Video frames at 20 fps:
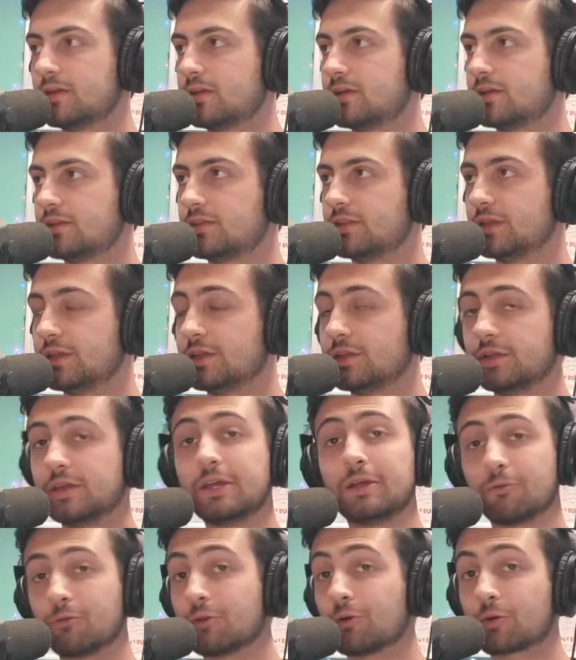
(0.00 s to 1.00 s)

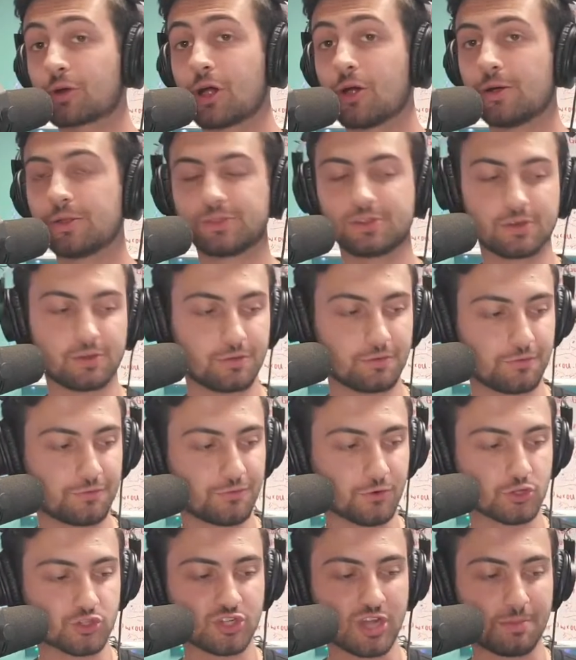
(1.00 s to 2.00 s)
we'll call it the
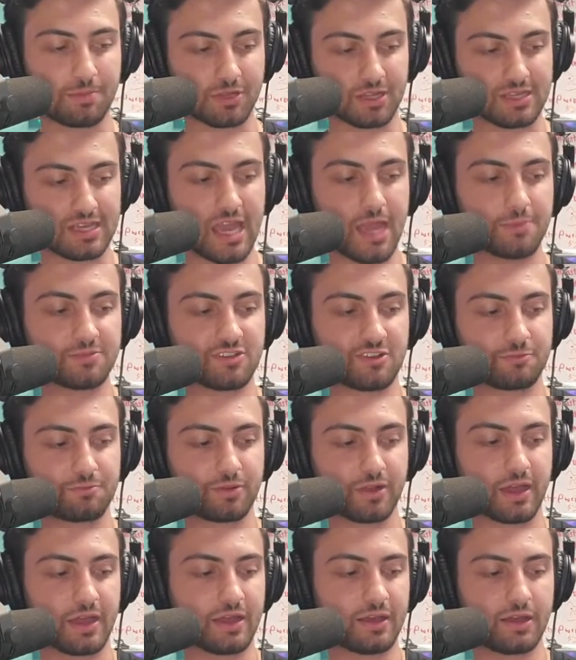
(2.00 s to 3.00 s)
first couple of games of
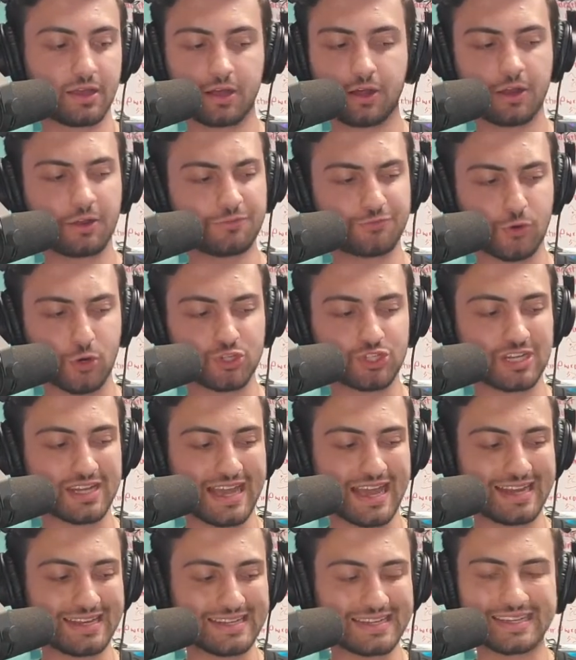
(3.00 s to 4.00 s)
play. An unfortunate
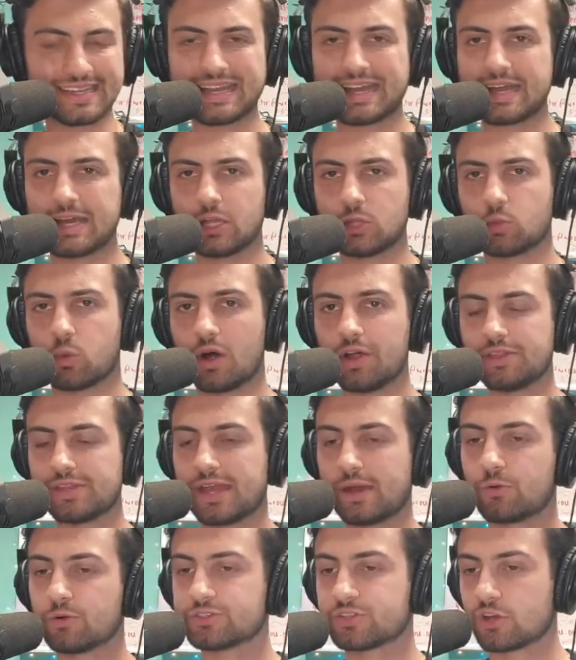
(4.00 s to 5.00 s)
ending, one
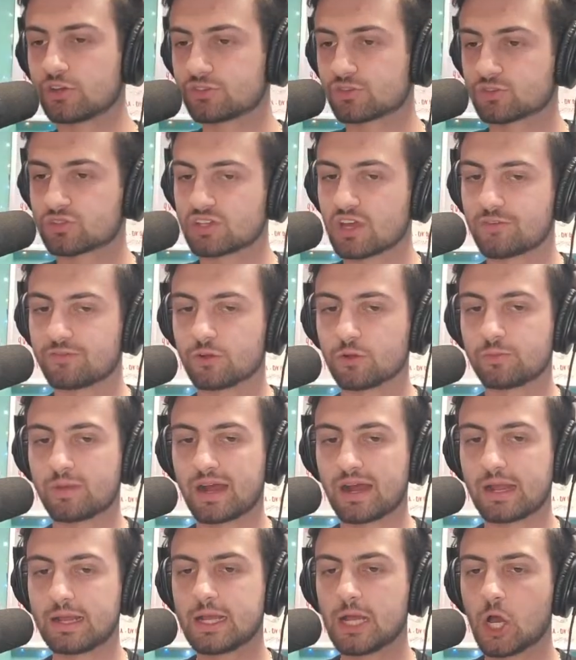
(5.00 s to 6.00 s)
that was also suffered
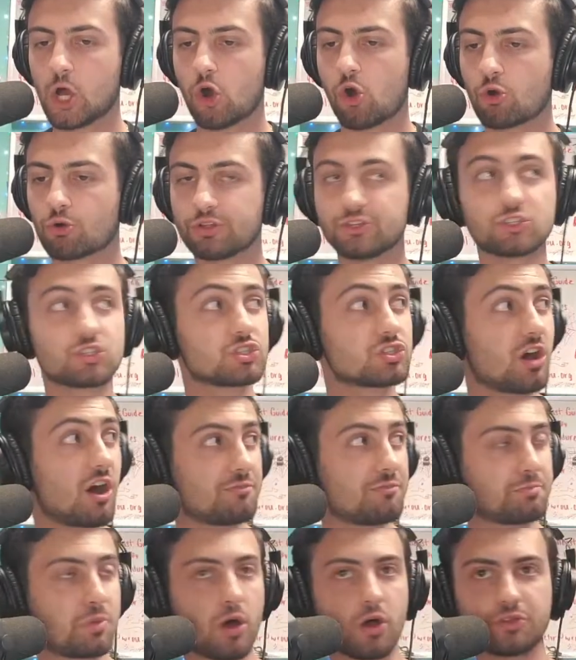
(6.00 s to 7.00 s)
by Oakland's
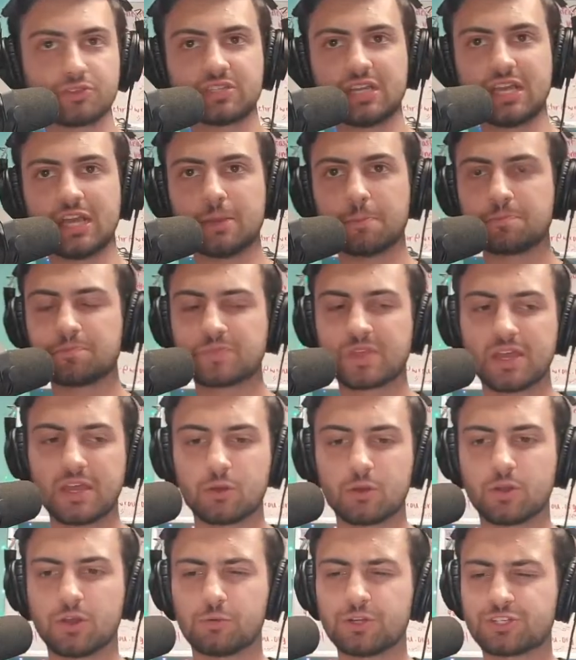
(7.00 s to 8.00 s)
softball team,
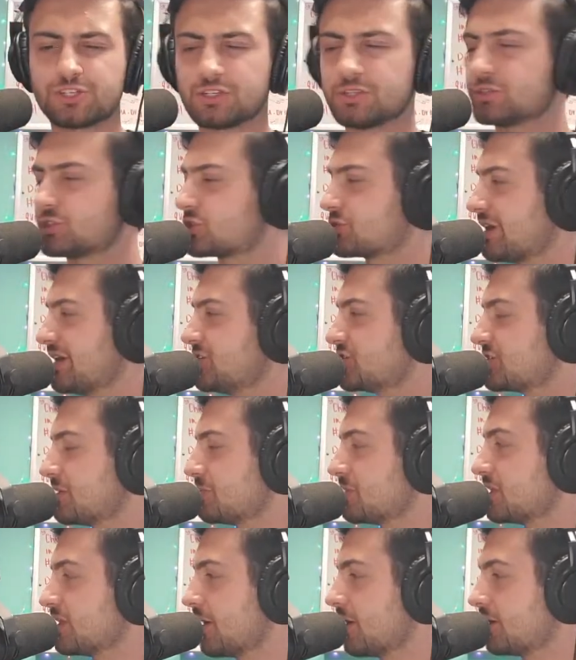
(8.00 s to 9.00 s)
which strange
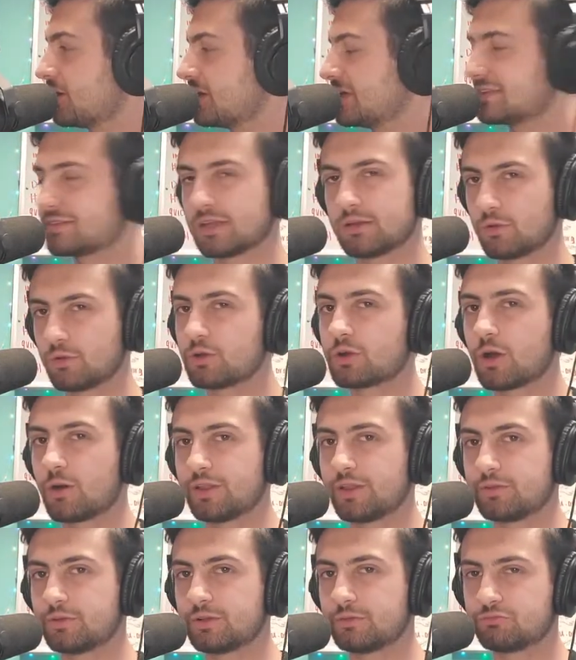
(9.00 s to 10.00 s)
similarities, and we'll go
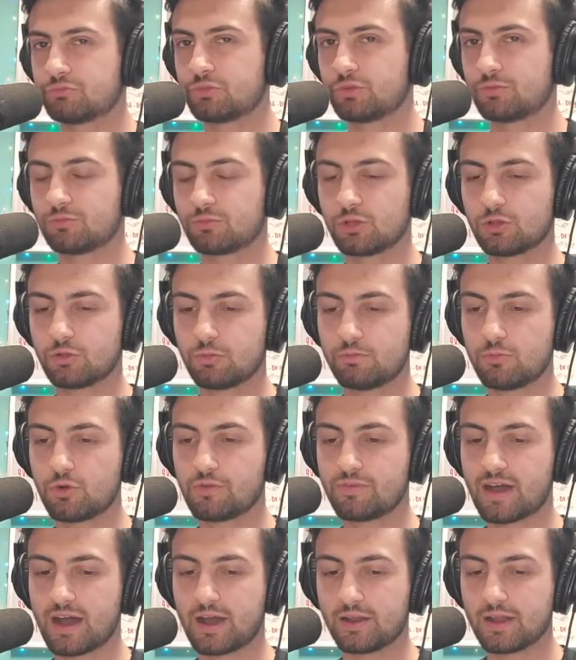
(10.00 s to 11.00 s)
on. We'll
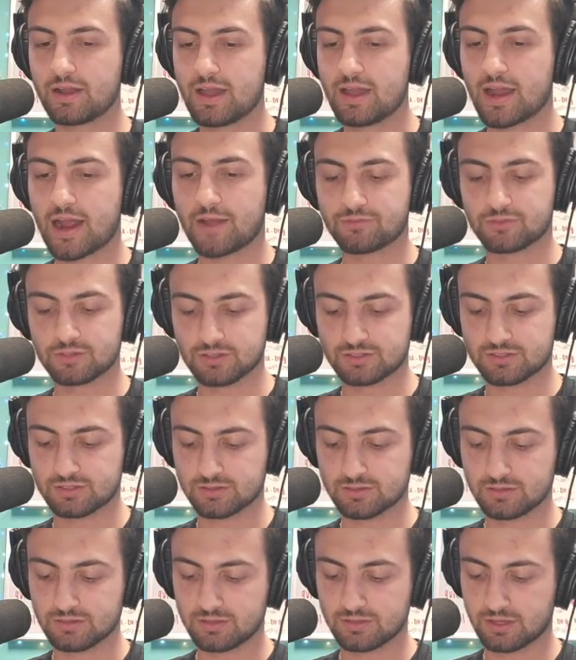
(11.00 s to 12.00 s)
move on after this
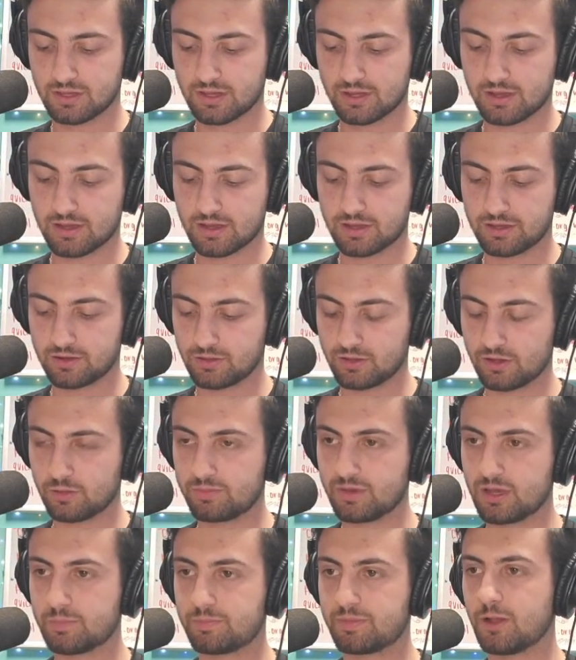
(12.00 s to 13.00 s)
in a little
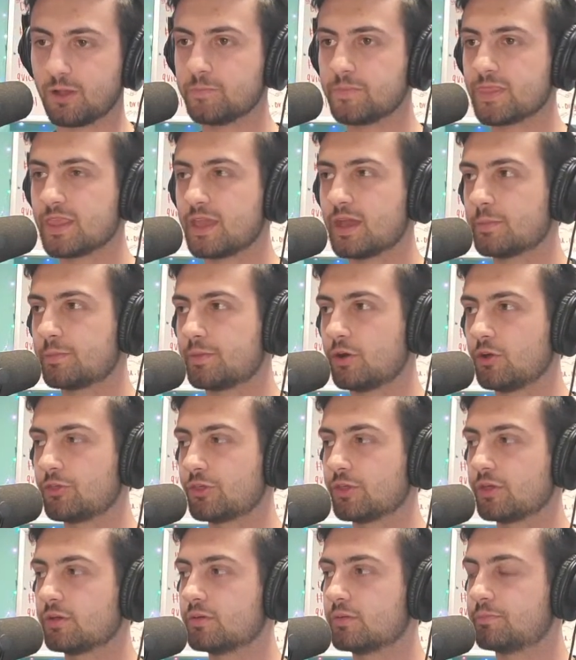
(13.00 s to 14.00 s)
bit. But both
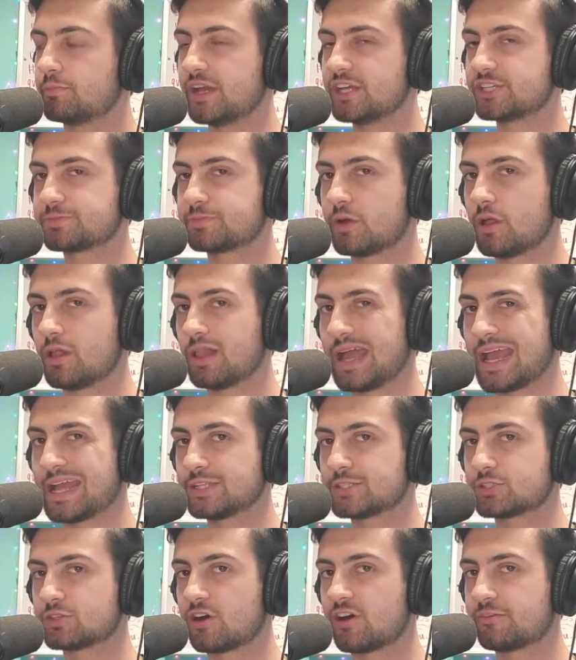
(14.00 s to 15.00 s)
baseball
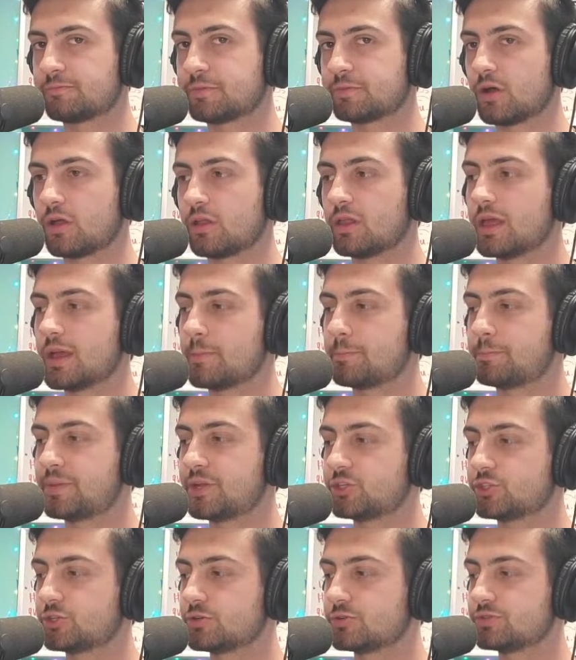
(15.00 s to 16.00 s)
and softball
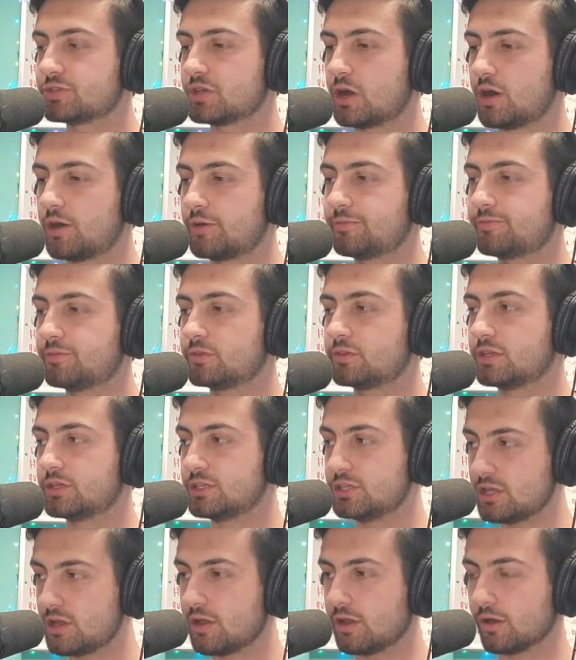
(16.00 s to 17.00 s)
pitchers of the
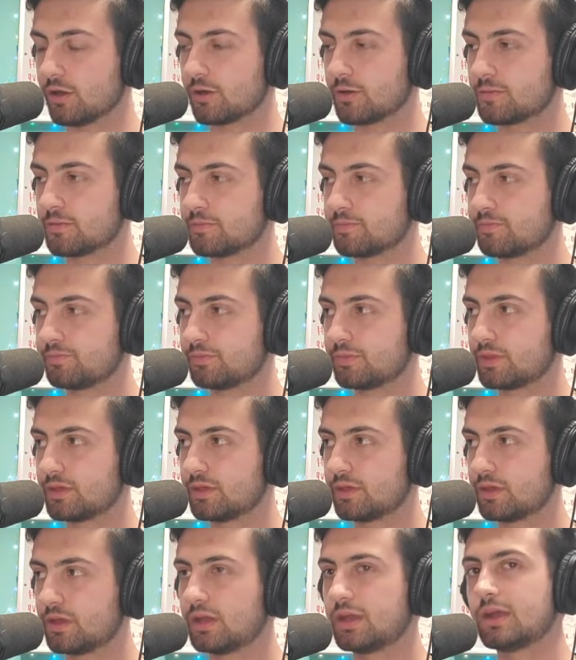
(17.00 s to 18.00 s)
year,
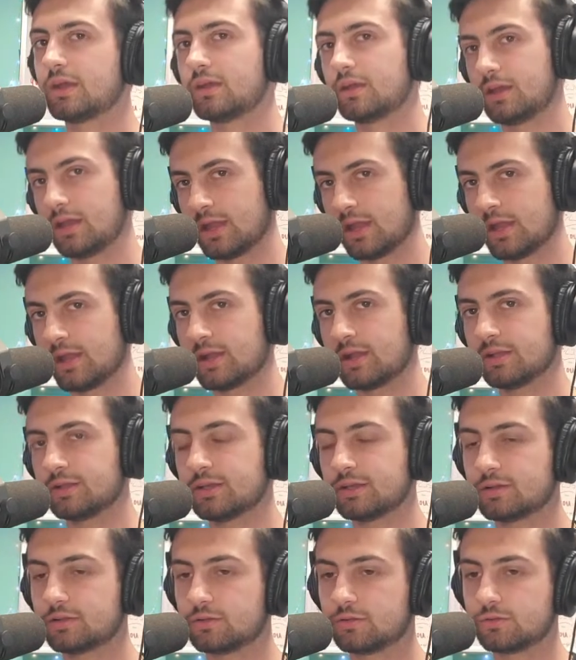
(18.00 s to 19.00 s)

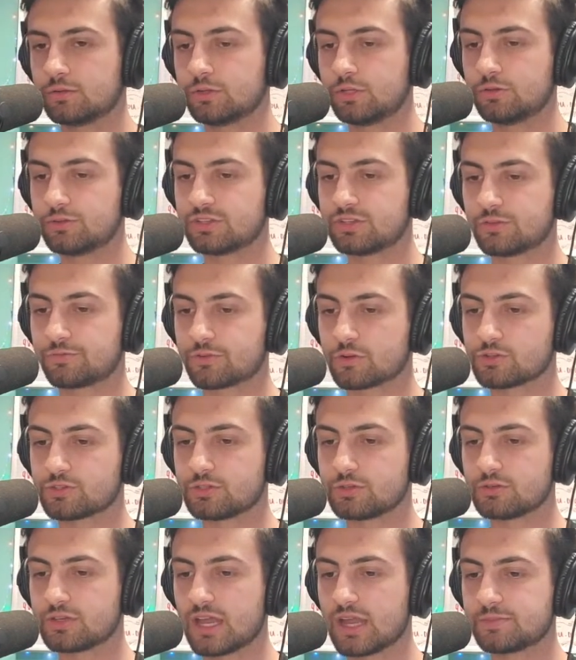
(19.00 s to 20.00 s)
and losing the first
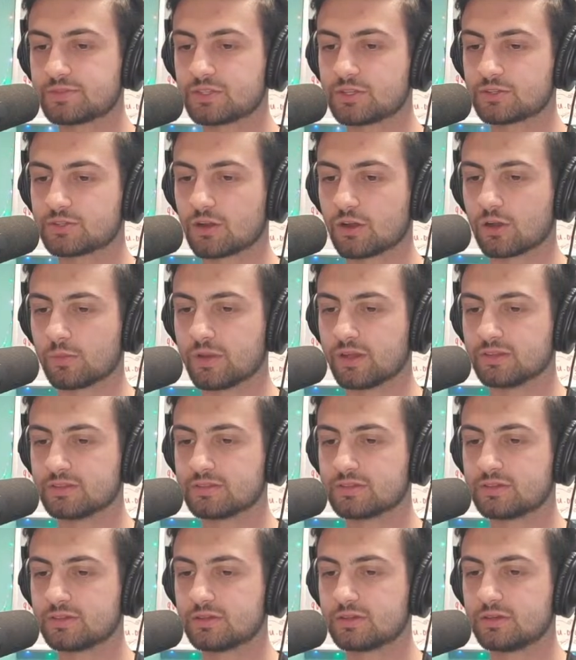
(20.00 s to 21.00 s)
2 games in the tournament
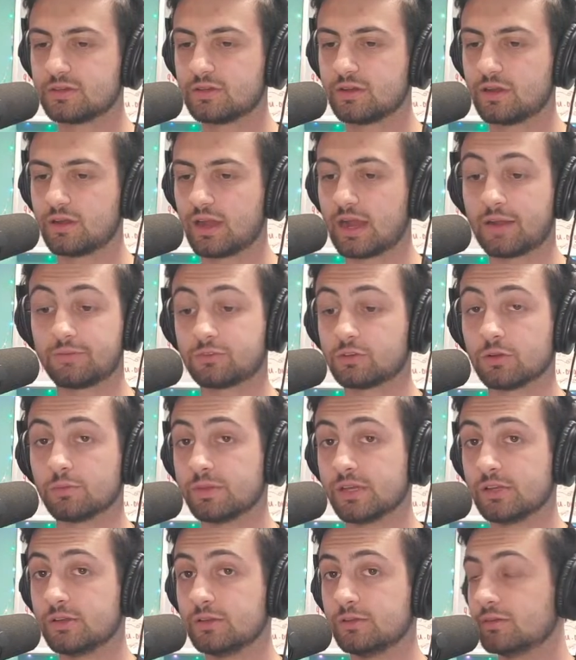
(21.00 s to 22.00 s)
after
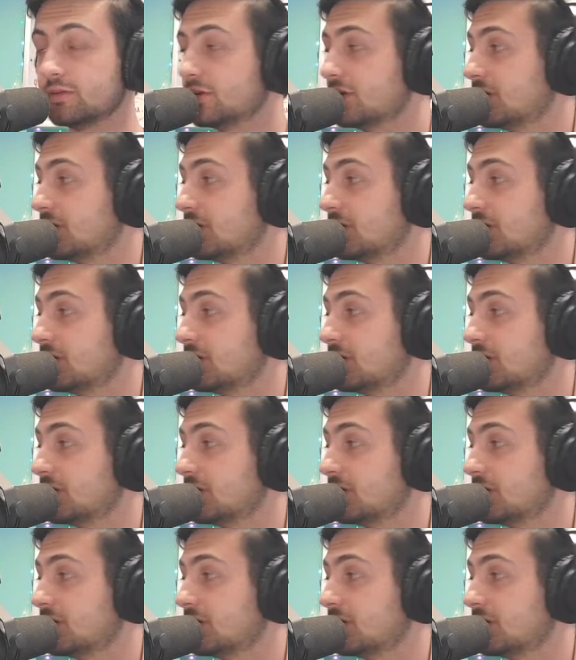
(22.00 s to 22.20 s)
being